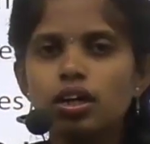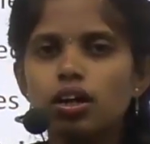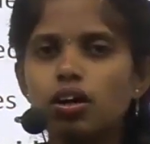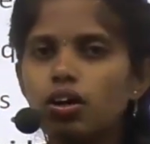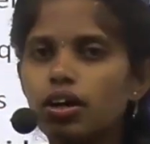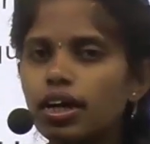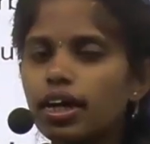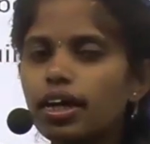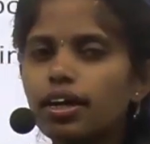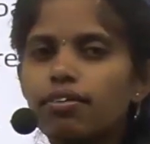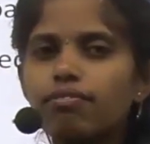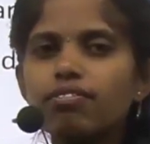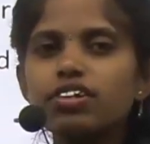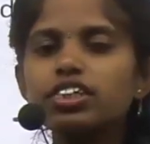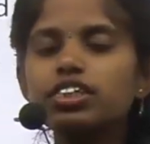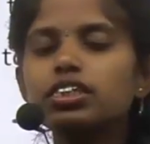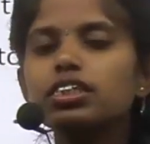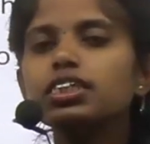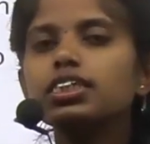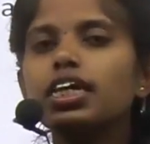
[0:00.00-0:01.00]
okay,
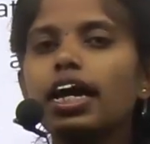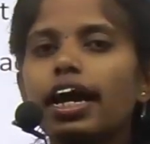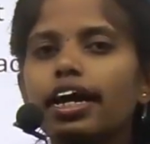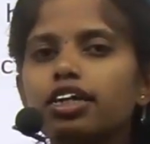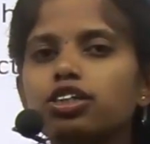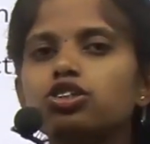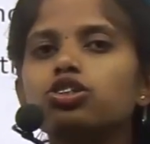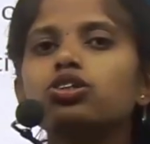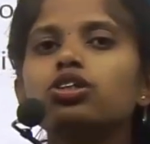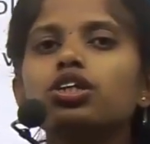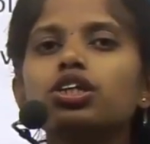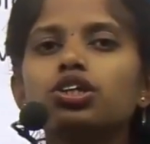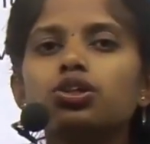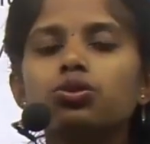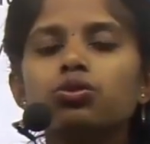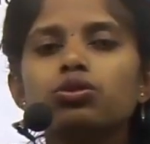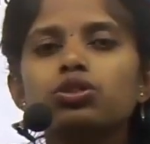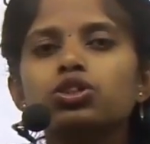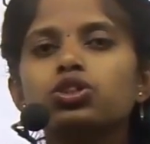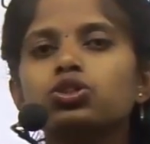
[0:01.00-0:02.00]
which is actually
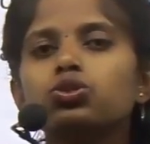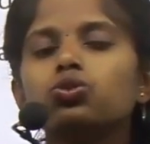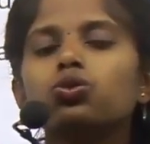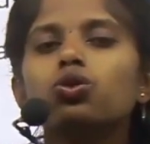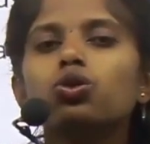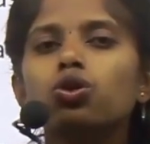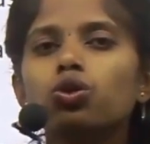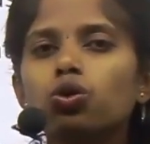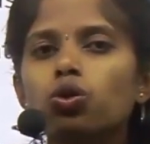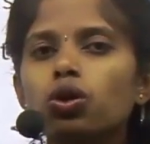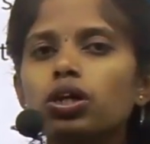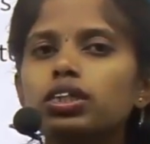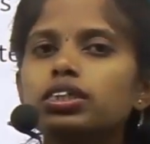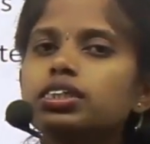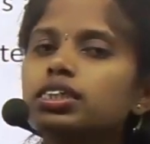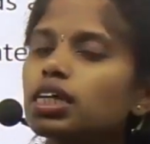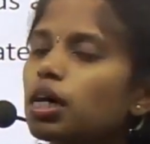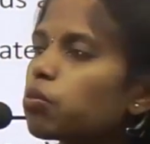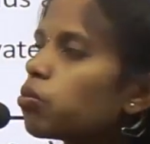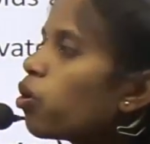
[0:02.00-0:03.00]
used to load
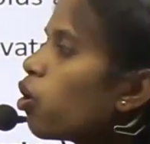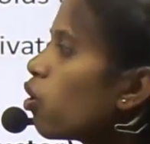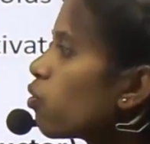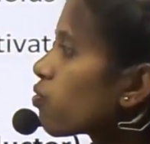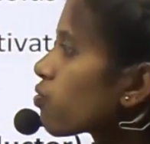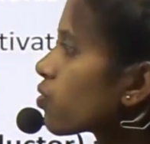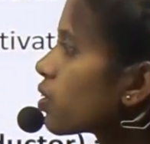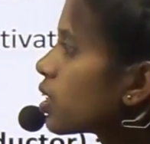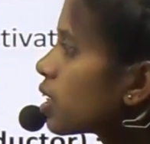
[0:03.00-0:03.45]
some of